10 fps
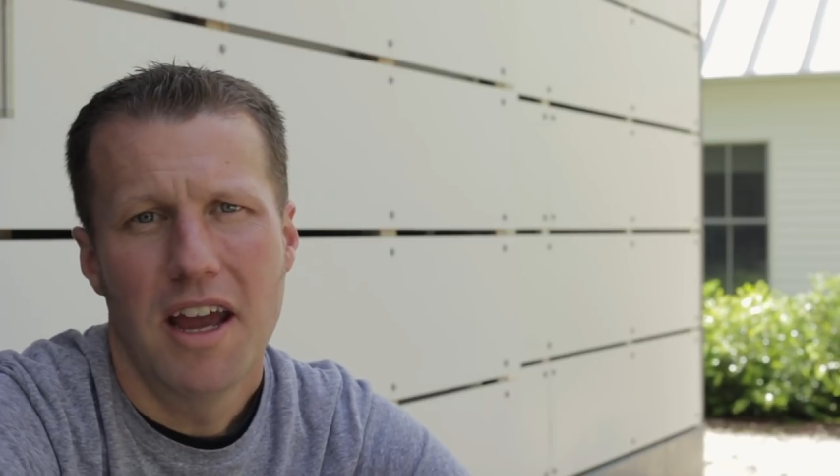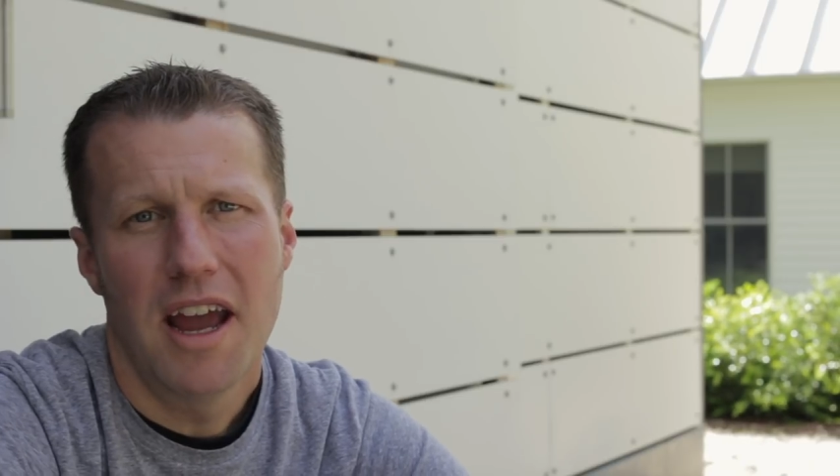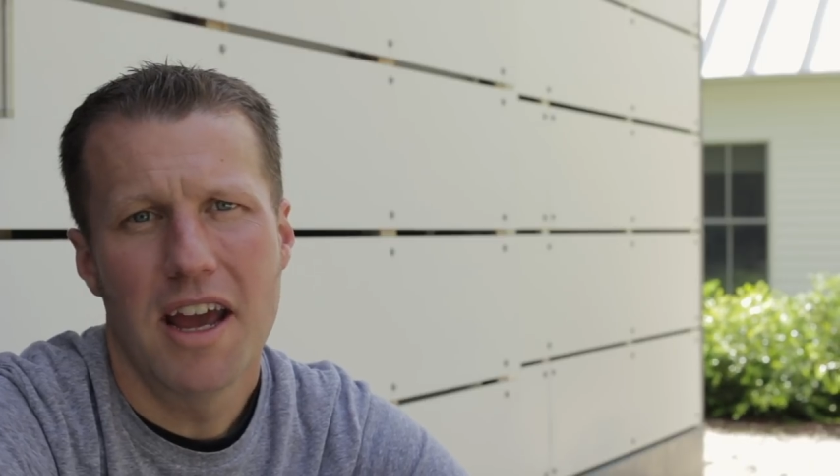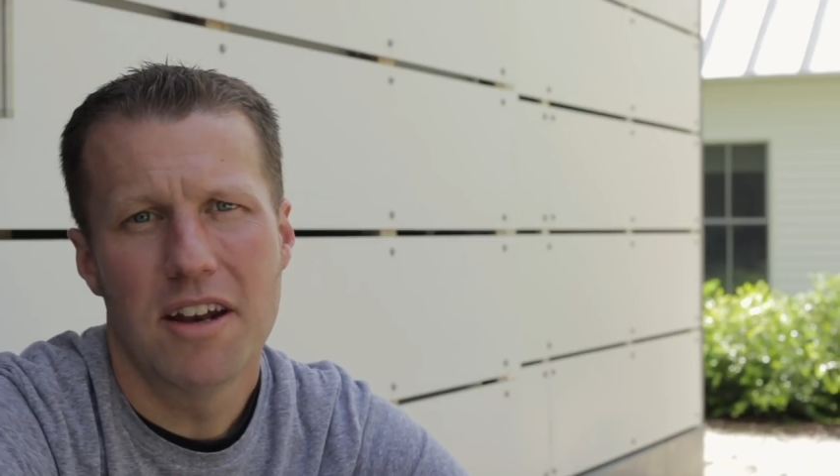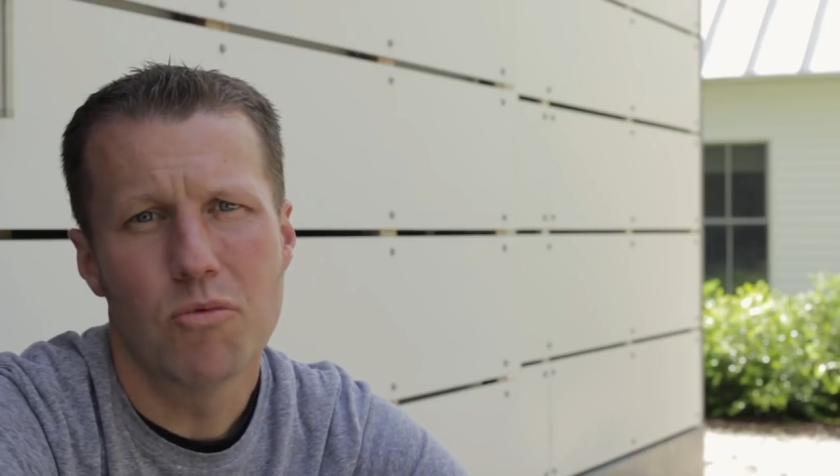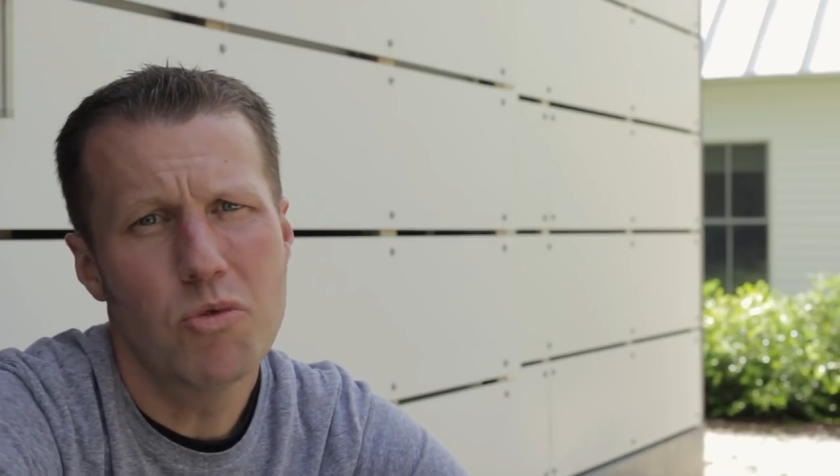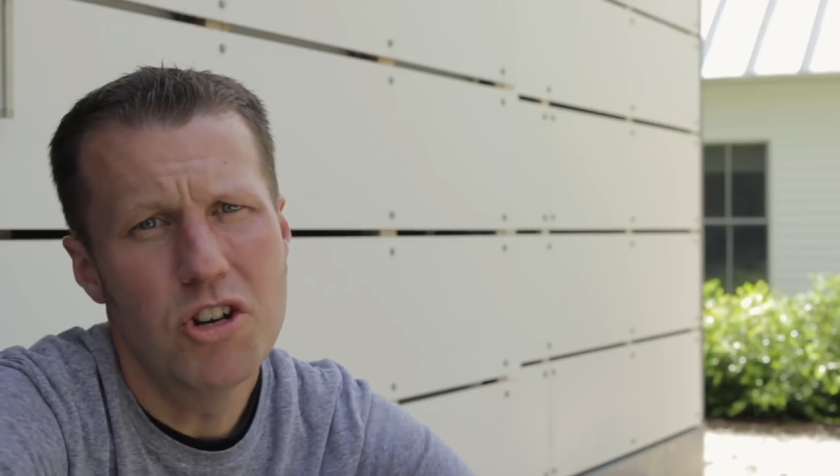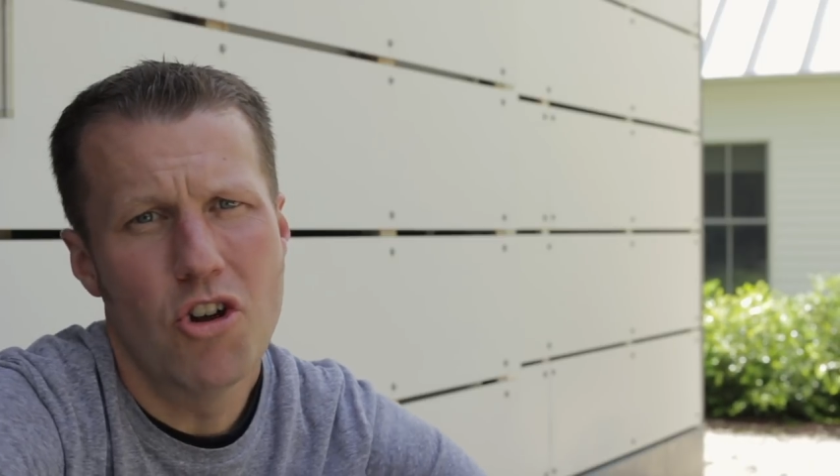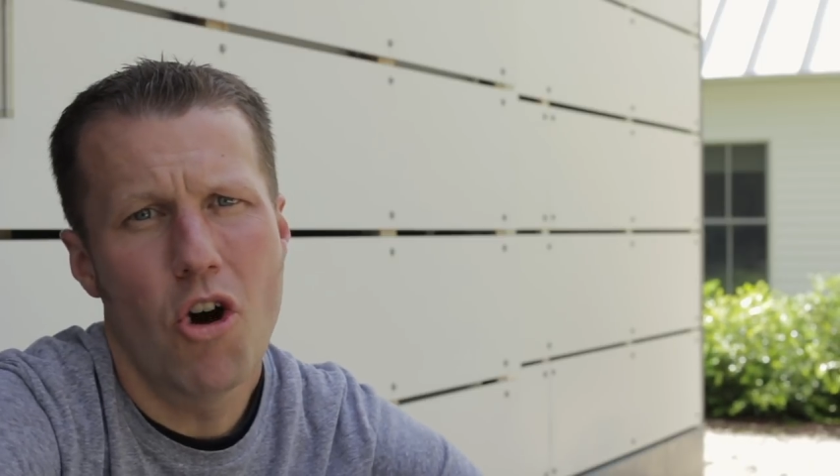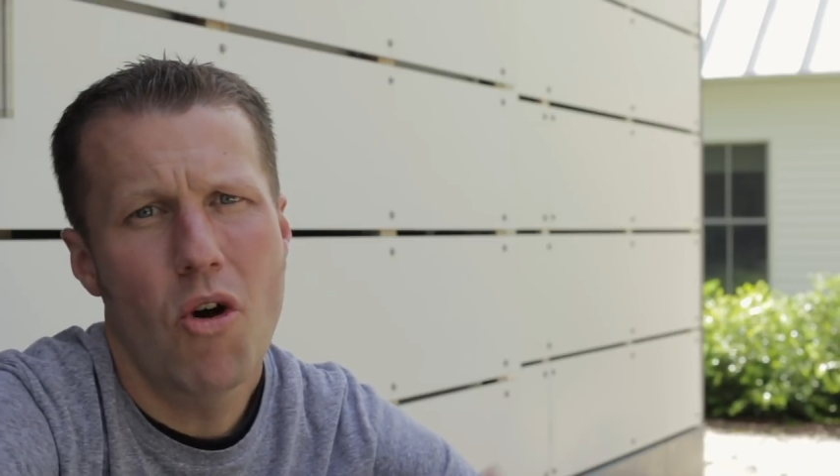and we
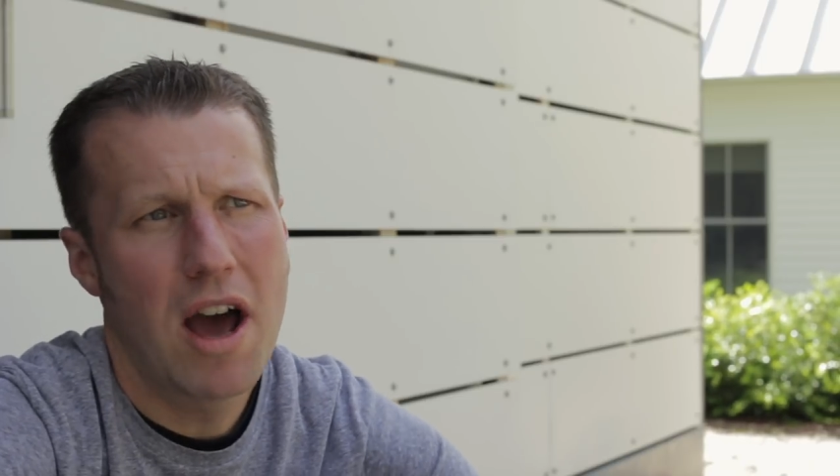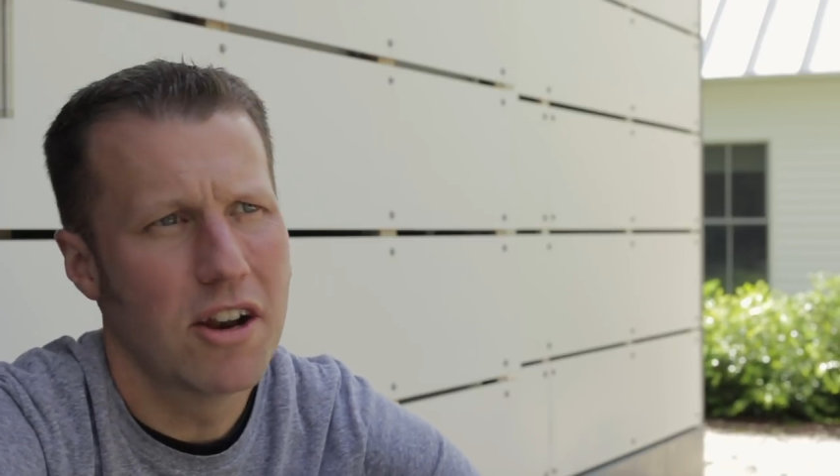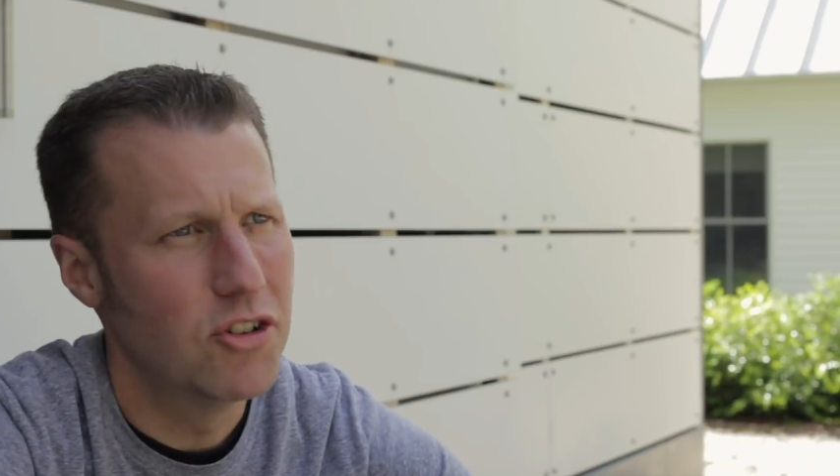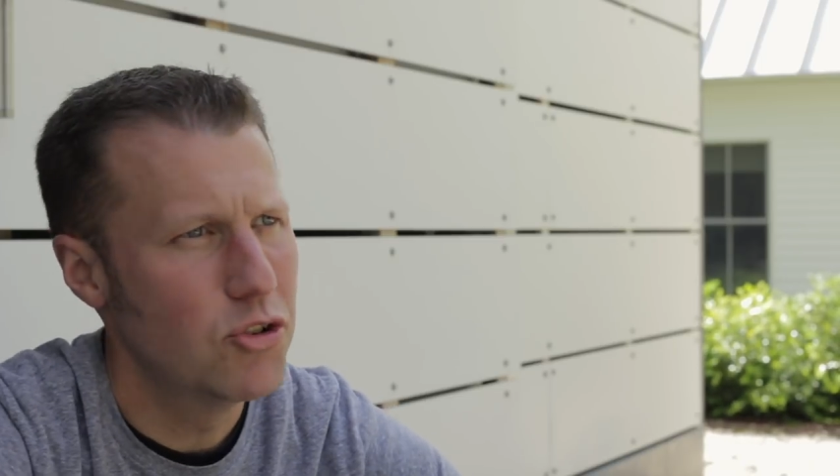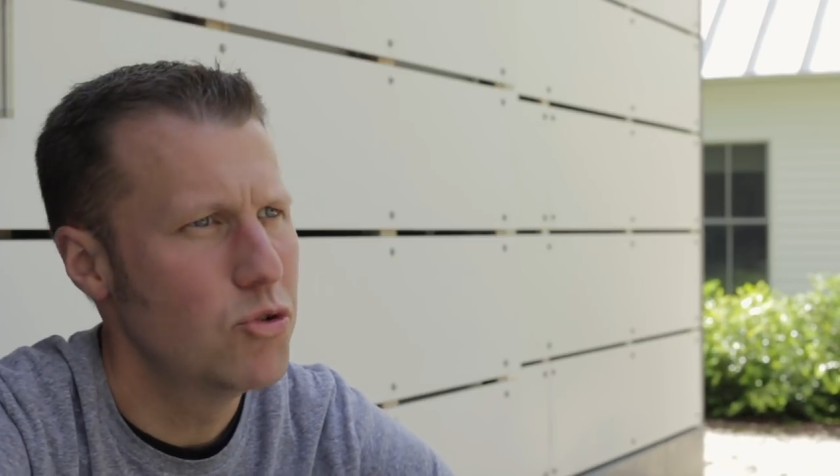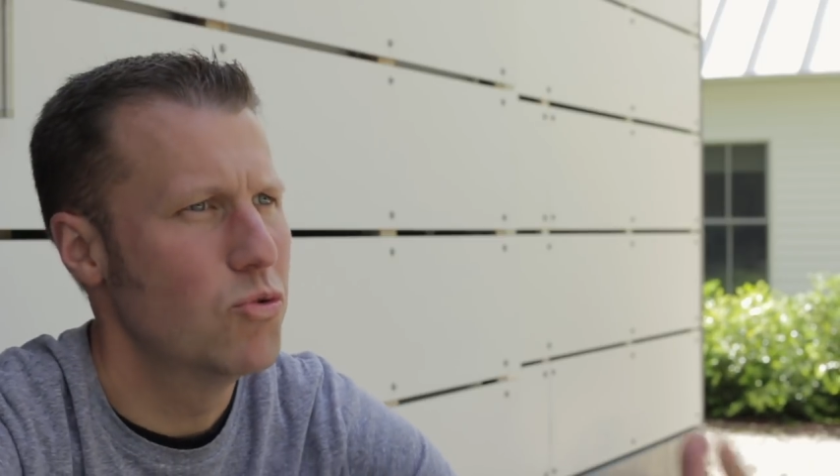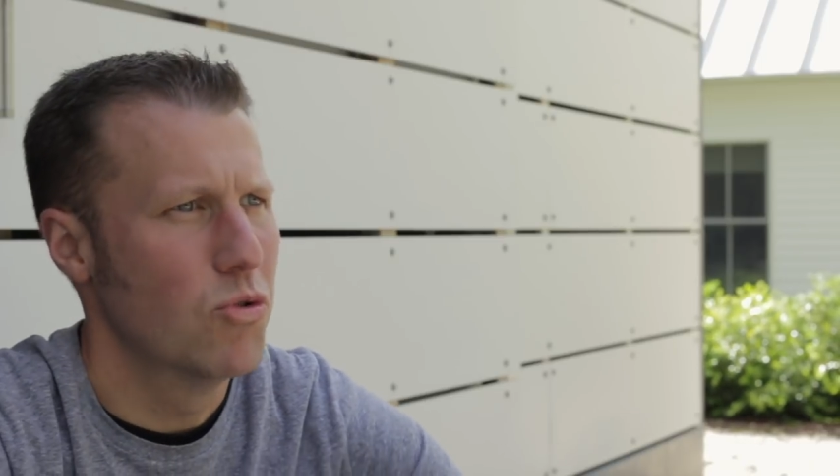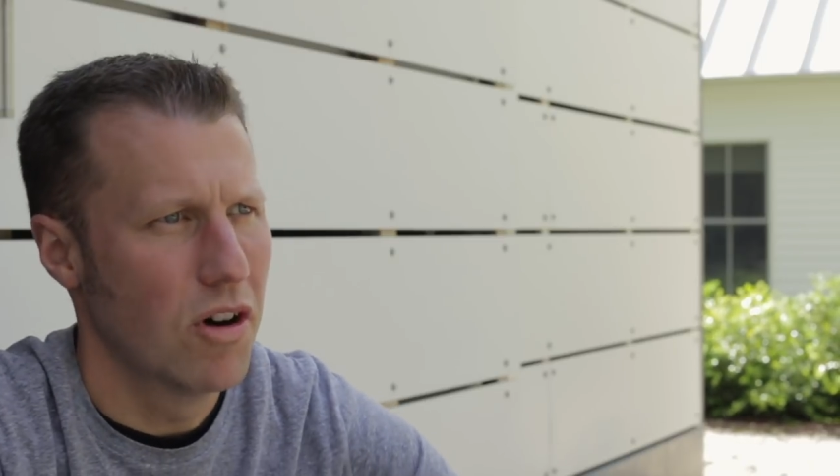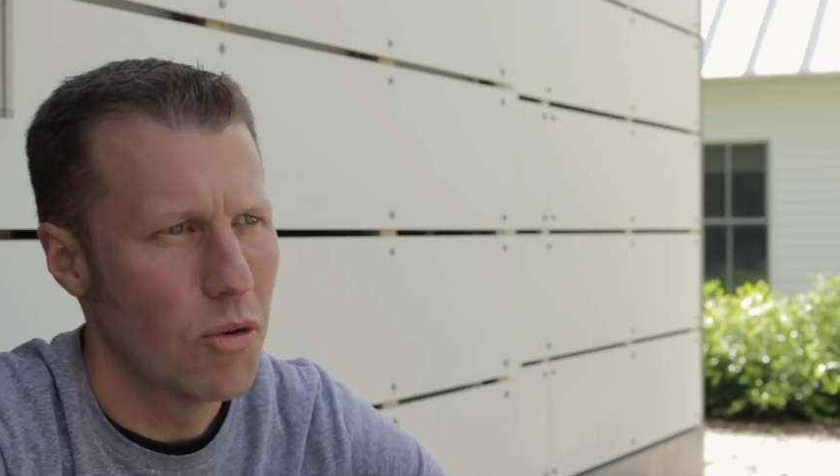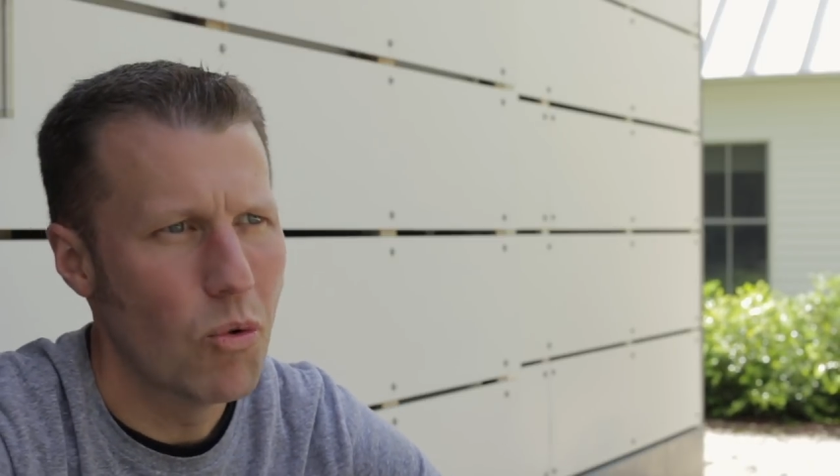know how to do
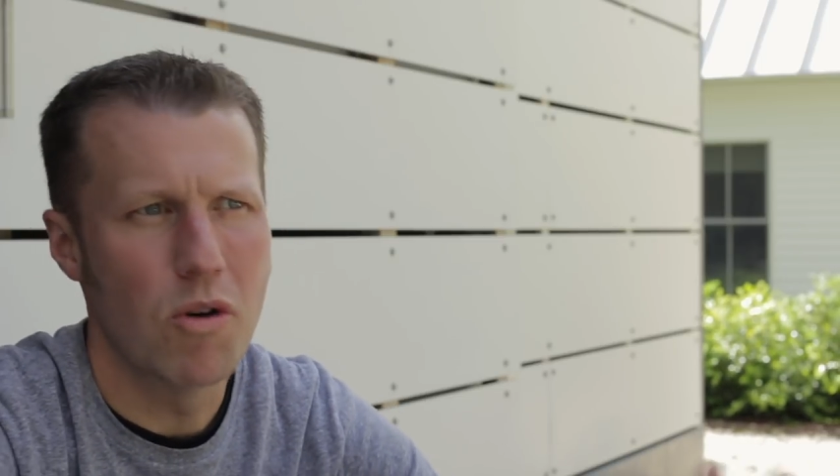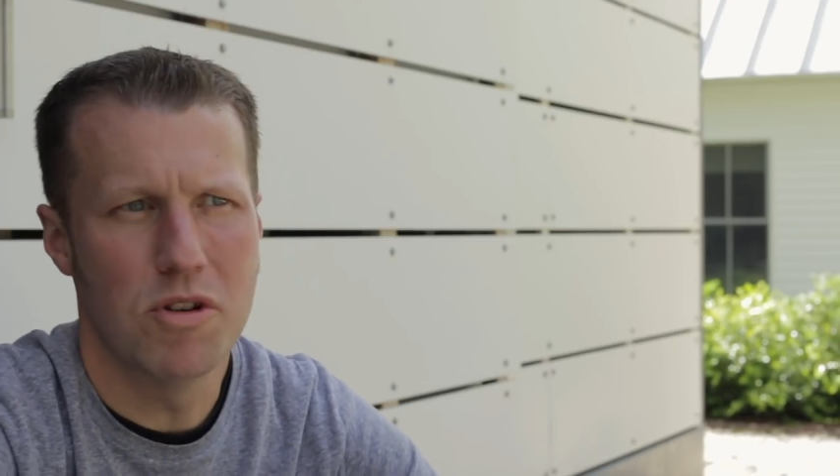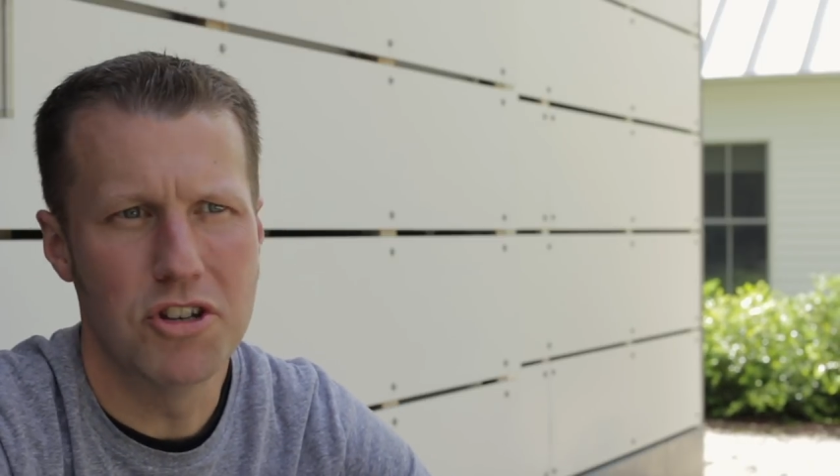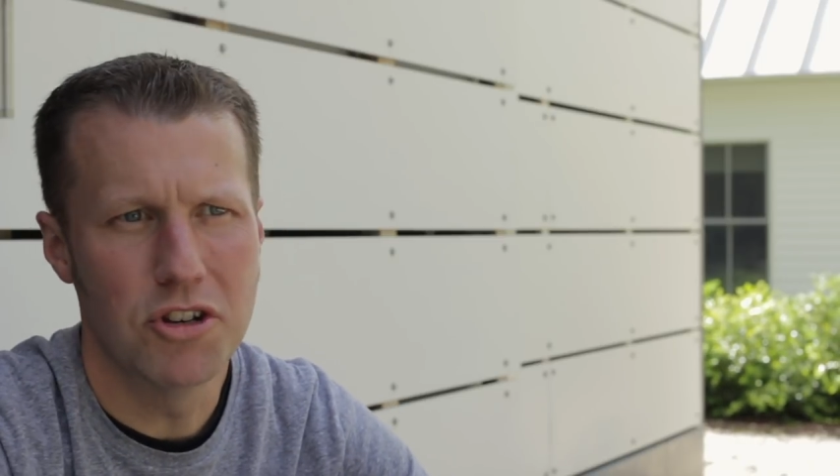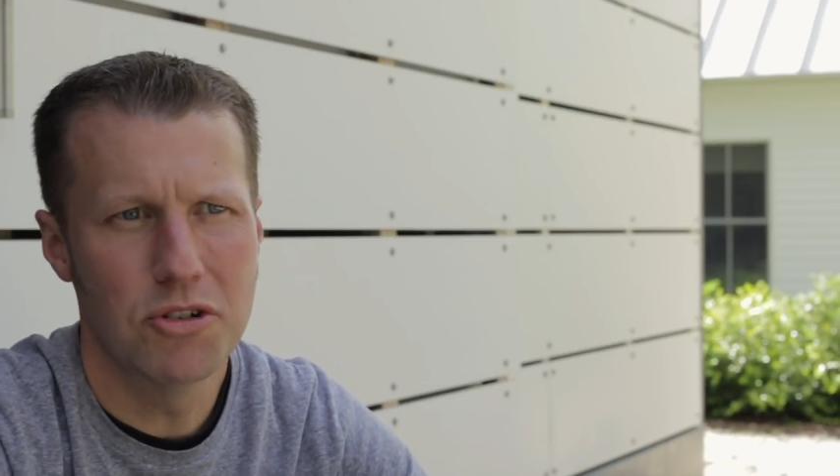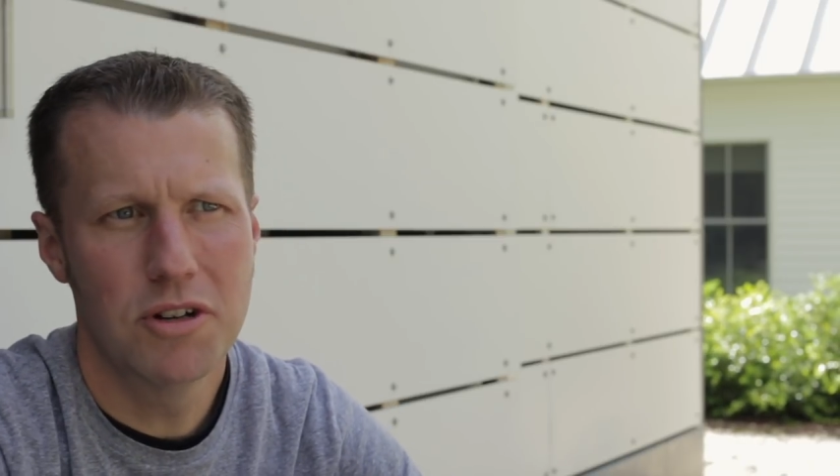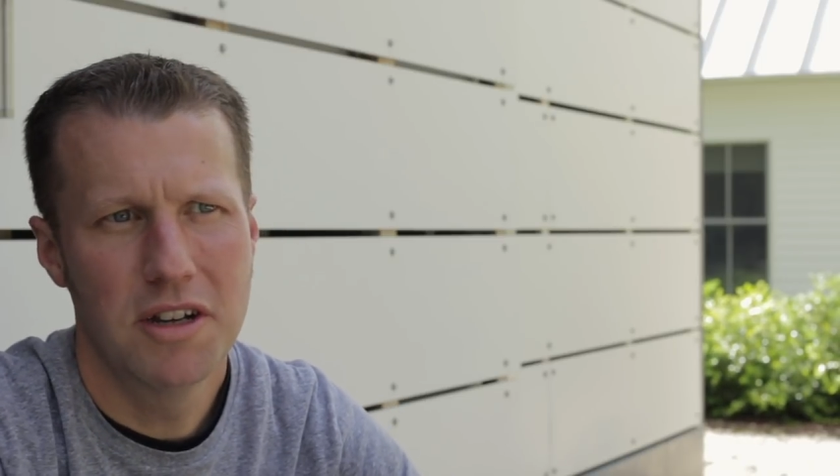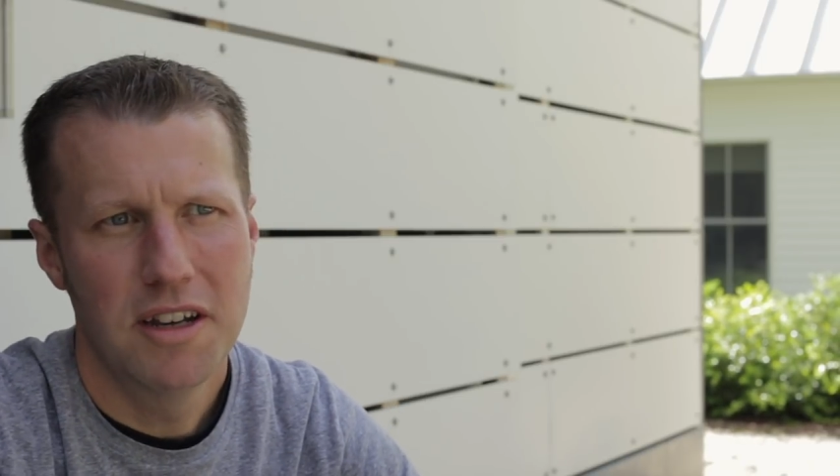what we do.